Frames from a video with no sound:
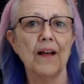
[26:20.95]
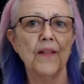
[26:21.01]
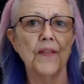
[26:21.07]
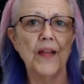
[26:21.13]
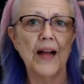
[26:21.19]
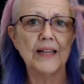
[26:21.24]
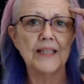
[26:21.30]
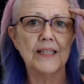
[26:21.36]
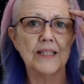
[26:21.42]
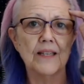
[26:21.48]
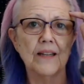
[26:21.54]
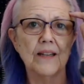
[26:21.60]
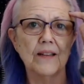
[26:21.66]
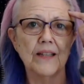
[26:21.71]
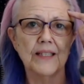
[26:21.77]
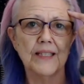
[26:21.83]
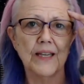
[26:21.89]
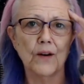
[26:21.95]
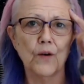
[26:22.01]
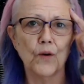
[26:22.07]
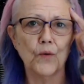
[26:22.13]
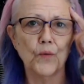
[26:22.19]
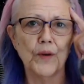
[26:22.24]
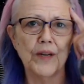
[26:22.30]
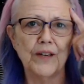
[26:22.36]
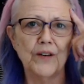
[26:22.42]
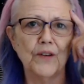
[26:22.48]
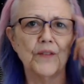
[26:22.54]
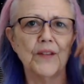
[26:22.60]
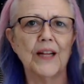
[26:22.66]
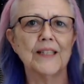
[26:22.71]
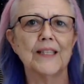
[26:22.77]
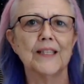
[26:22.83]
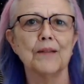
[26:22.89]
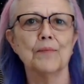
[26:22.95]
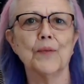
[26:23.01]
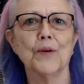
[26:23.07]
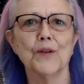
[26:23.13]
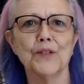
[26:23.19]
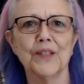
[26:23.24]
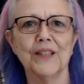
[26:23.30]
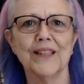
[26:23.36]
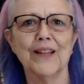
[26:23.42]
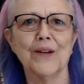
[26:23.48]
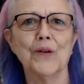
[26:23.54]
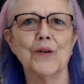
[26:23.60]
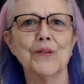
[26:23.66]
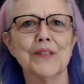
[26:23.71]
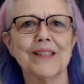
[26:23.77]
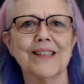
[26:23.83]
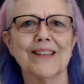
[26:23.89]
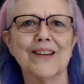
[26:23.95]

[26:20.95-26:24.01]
That's the tarot reader. That's the person that holds the